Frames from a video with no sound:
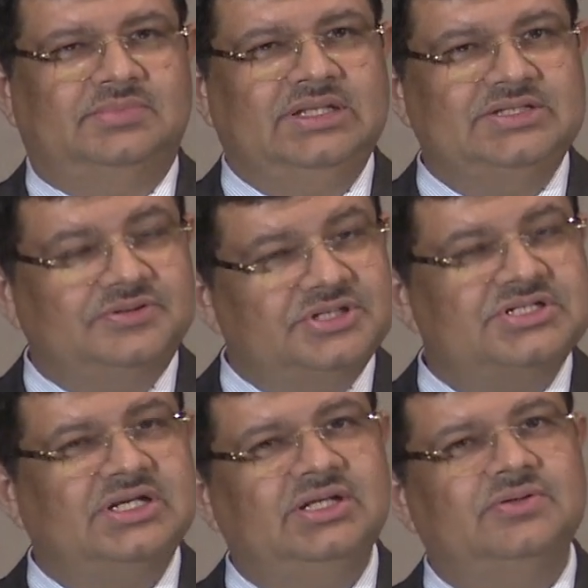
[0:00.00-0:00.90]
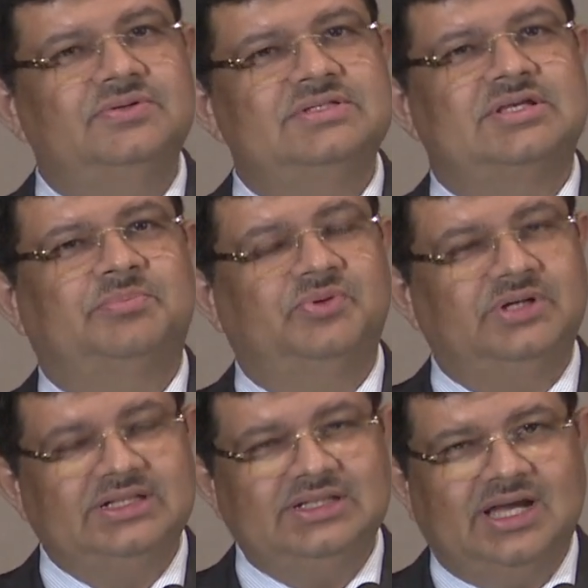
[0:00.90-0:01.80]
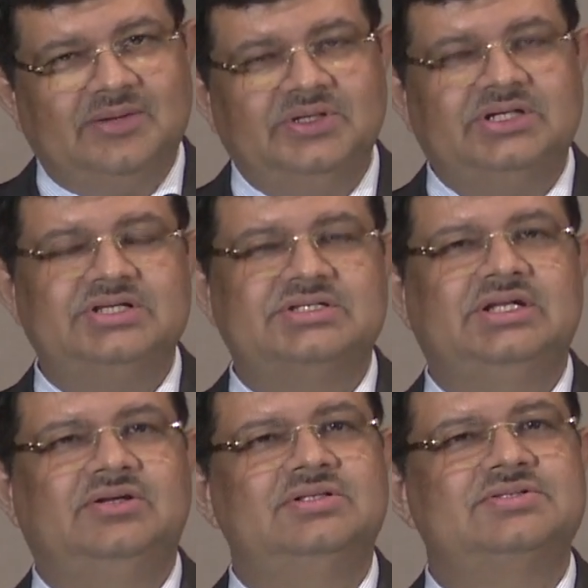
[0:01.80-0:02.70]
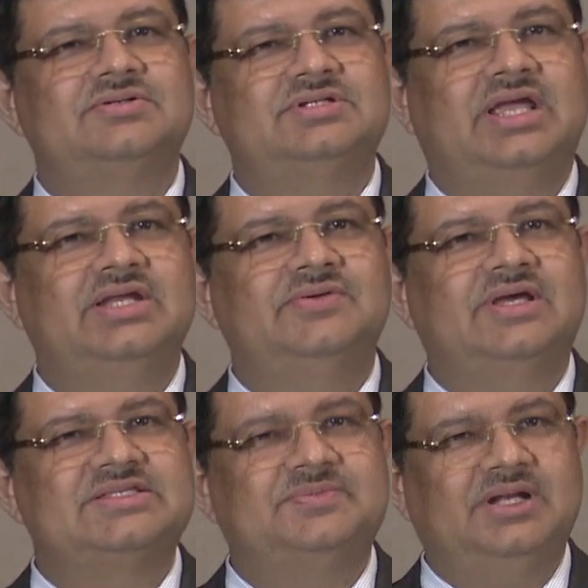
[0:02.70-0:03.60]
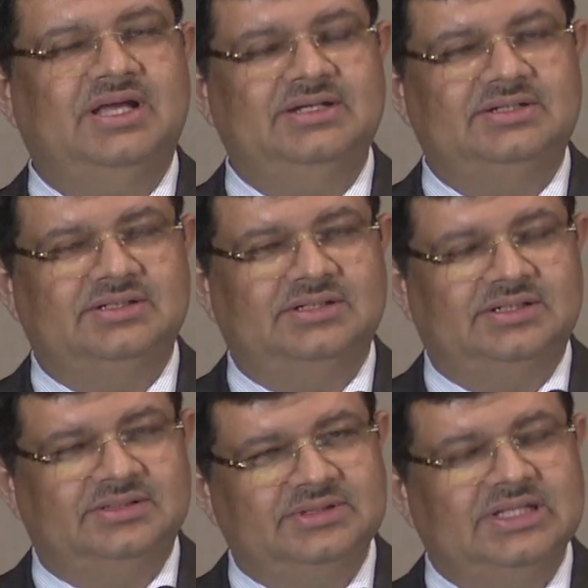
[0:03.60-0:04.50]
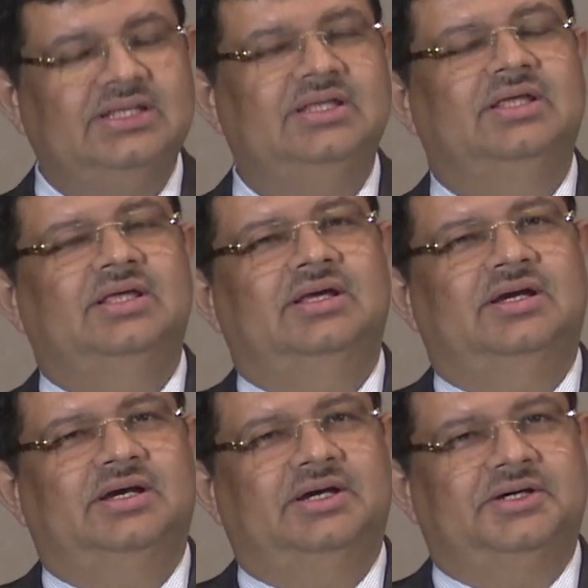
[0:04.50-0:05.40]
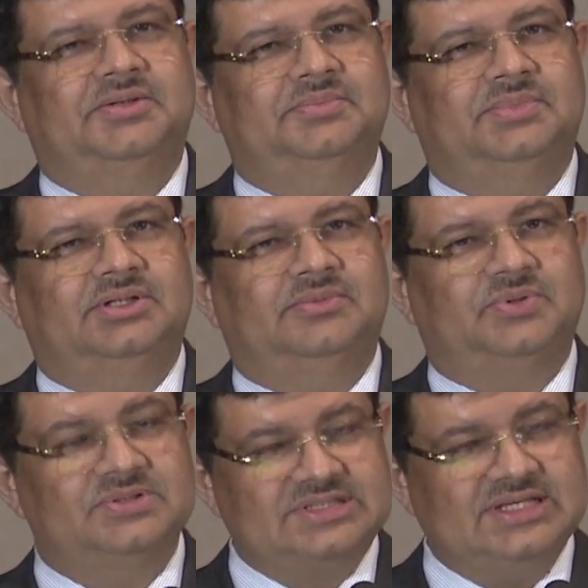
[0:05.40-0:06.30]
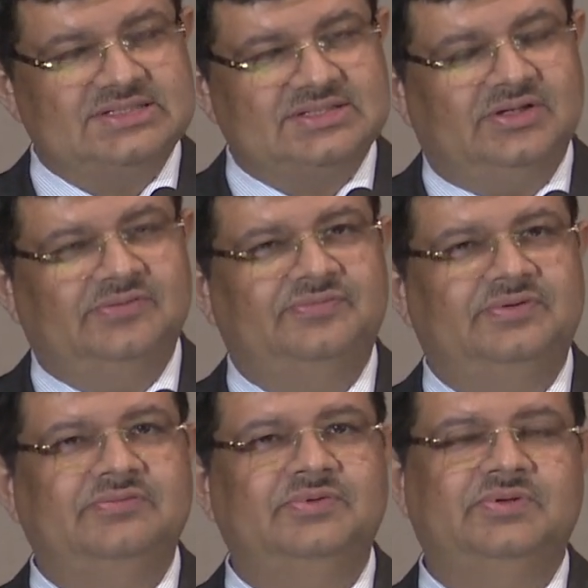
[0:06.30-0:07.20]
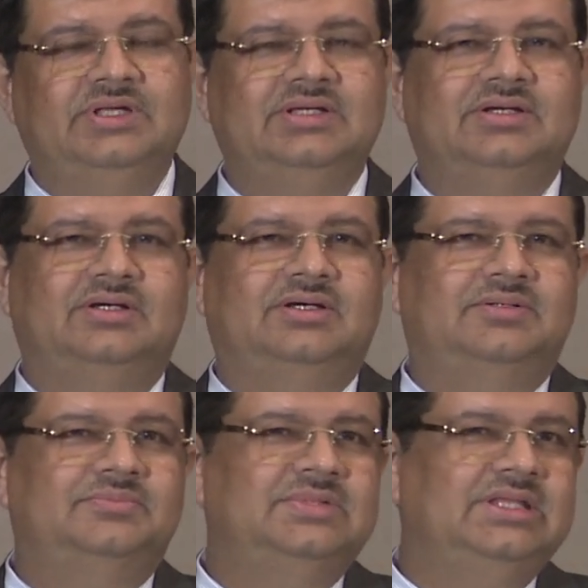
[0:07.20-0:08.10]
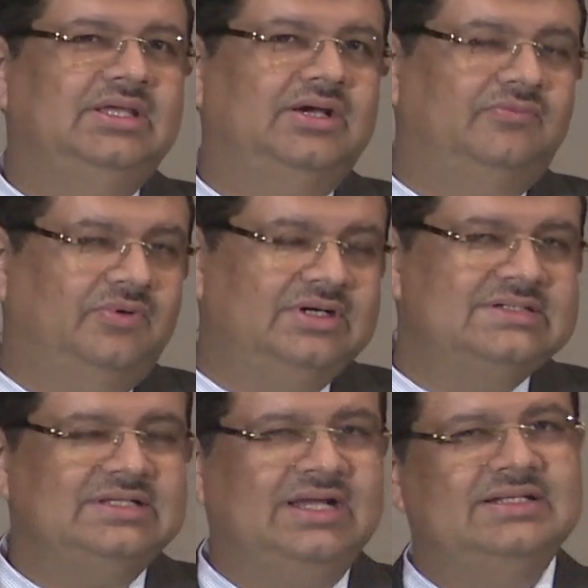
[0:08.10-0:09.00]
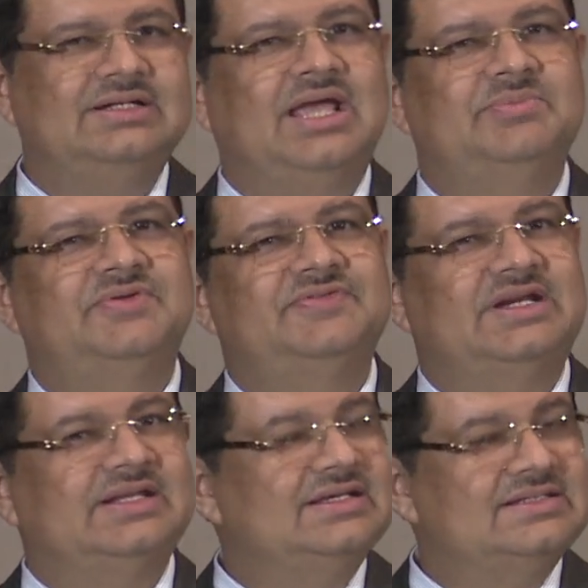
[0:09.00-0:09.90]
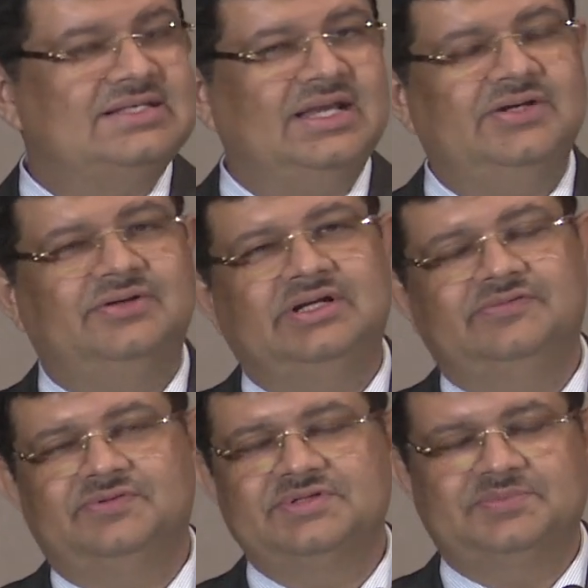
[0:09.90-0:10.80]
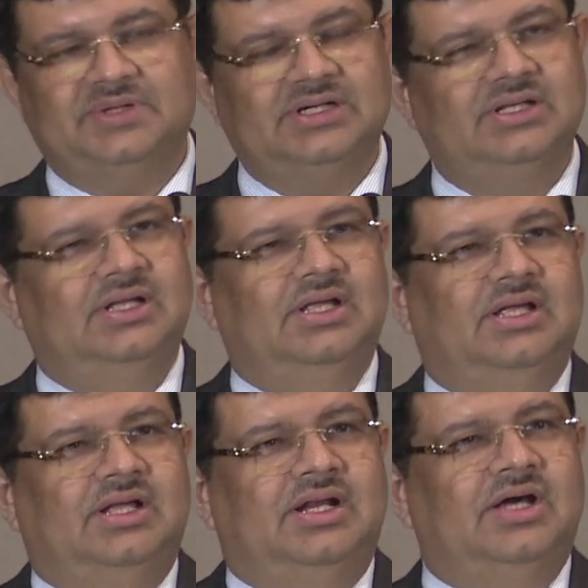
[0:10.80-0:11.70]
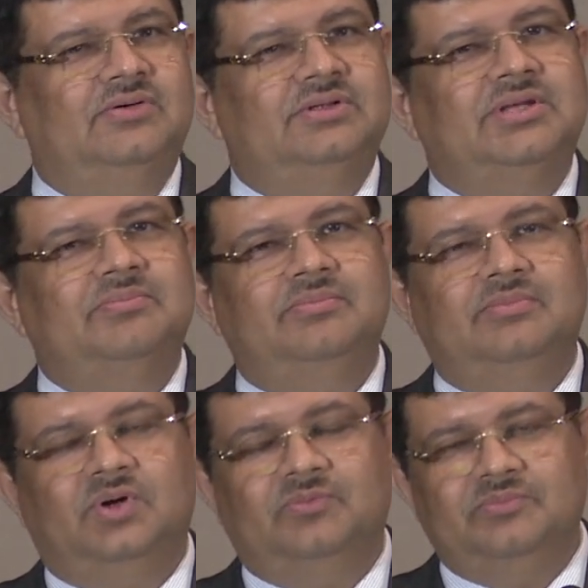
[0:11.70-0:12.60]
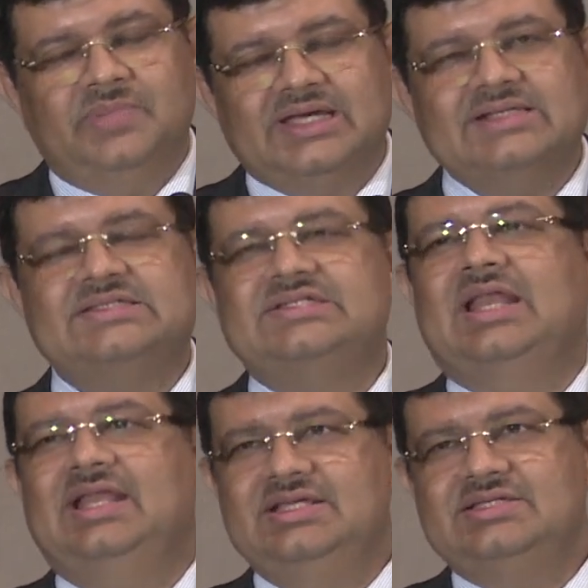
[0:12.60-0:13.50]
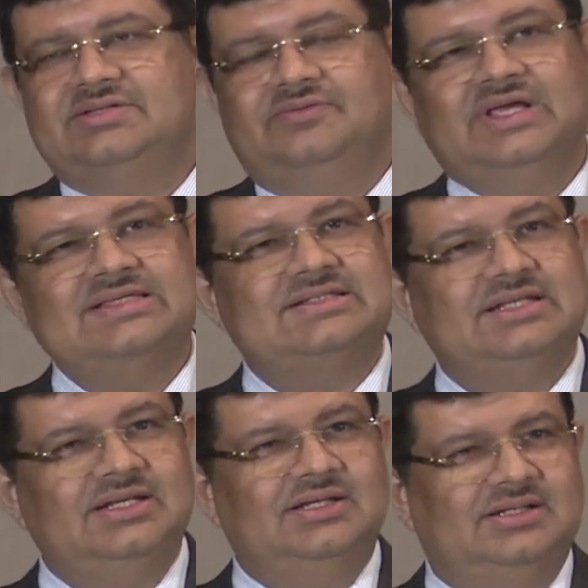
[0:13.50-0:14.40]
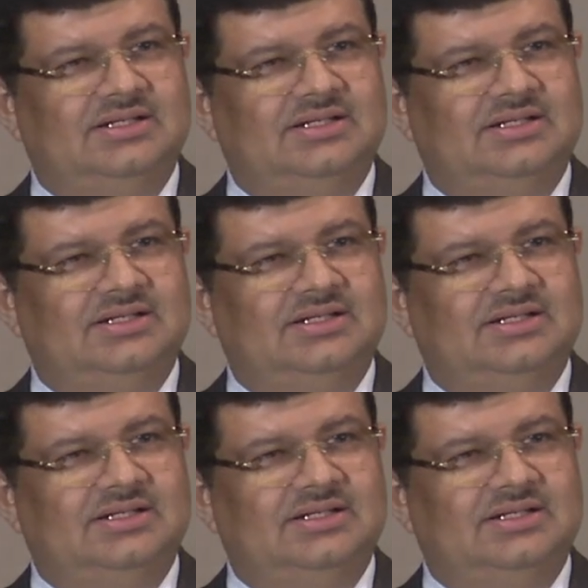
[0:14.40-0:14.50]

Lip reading: the judiciary who is supporting the arbitration and also trying to expedite the process of reviewing the awards at the time of setting aside or enforcement. Now, the biggest challenge we are still